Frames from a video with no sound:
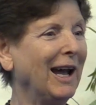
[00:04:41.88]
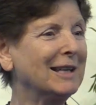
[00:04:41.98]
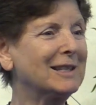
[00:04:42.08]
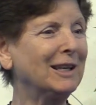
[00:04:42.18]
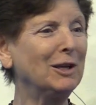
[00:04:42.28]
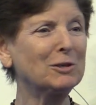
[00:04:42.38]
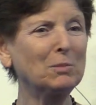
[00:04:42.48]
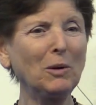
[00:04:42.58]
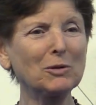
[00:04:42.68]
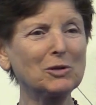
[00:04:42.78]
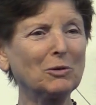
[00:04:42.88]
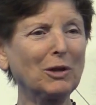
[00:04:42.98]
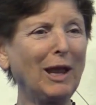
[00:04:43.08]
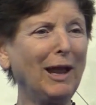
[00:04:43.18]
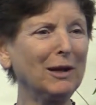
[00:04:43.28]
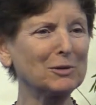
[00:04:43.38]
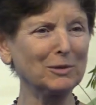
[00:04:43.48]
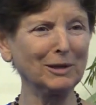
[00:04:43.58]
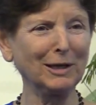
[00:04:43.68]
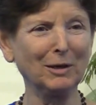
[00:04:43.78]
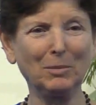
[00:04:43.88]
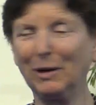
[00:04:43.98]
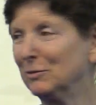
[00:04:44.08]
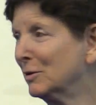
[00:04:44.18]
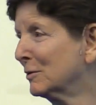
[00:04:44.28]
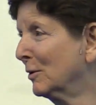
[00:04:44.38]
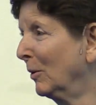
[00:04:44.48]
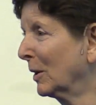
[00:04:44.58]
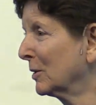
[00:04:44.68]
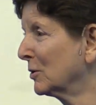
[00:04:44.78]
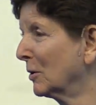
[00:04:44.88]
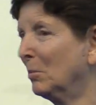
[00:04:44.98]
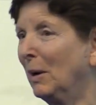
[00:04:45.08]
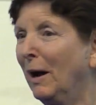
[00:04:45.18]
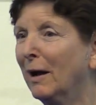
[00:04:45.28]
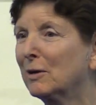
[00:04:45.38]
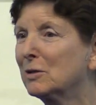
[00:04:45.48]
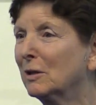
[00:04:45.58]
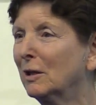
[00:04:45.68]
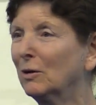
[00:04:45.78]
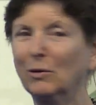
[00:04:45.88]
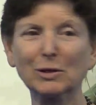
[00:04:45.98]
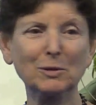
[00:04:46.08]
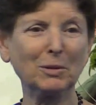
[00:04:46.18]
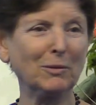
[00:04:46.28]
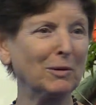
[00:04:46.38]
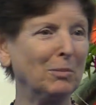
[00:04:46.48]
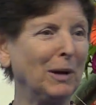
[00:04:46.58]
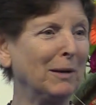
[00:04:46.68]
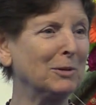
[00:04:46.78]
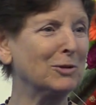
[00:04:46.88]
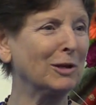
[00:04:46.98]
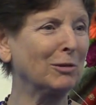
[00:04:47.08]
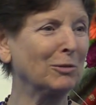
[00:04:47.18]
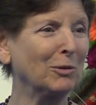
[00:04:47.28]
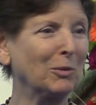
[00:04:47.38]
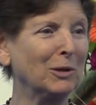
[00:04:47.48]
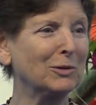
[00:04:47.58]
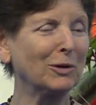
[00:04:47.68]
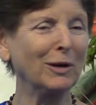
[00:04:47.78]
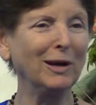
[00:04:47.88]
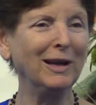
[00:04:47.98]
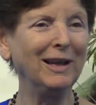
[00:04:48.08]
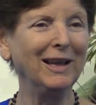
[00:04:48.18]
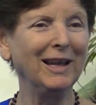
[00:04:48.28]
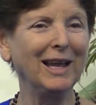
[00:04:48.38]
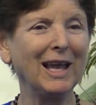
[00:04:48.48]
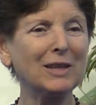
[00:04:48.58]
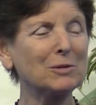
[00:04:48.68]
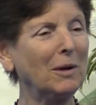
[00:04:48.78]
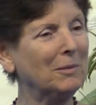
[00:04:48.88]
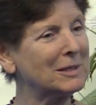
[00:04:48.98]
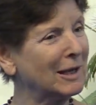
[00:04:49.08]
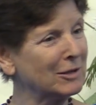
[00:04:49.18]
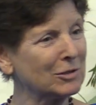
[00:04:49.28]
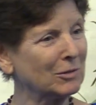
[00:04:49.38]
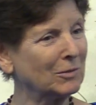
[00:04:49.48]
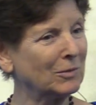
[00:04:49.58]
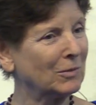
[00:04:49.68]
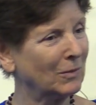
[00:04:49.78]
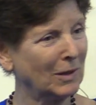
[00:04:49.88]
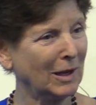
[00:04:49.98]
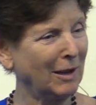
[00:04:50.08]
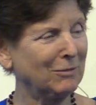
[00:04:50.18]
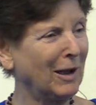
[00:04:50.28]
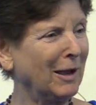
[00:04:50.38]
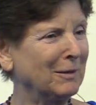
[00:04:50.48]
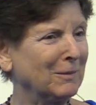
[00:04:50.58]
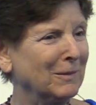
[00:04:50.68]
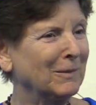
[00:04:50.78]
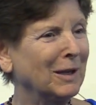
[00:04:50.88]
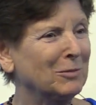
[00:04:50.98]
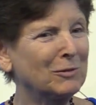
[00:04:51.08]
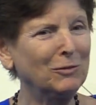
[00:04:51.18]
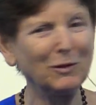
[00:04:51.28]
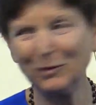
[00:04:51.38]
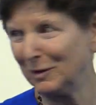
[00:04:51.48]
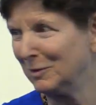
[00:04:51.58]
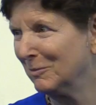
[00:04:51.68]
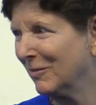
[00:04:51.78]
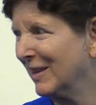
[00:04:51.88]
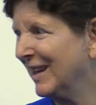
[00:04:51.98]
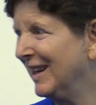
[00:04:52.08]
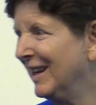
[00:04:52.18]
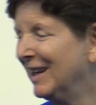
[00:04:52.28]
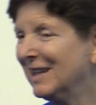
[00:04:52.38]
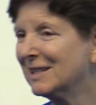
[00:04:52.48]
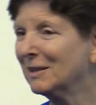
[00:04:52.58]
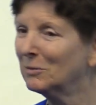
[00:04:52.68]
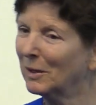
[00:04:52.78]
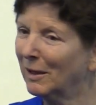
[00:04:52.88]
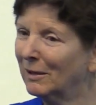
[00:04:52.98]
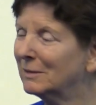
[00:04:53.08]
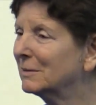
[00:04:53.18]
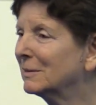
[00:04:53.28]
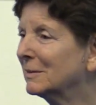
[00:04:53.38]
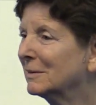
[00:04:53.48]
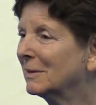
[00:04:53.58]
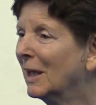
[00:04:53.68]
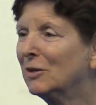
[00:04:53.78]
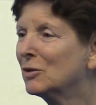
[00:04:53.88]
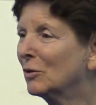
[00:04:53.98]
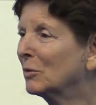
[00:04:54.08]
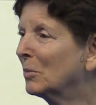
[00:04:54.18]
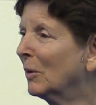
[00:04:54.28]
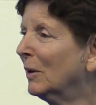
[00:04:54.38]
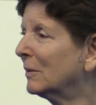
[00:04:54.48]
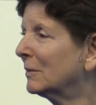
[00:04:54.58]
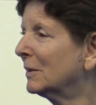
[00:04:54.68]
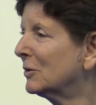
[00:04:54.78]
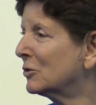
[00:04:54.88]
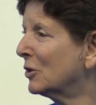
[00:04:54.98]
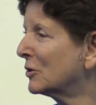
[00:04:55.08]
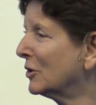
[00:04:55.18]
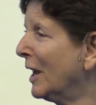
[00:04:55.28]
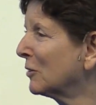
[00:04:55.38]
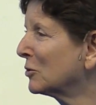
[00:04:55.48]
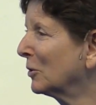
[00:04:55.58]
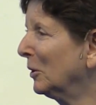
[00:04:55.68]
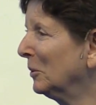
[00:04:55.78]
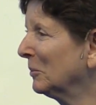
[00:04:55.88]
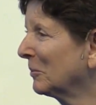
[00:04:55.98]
I said, he spoke so casually about just going into the box and then going to be with Babaji through the winter. And Swami's answer, it was vivid. He said, well, at a certain point, it's just natural.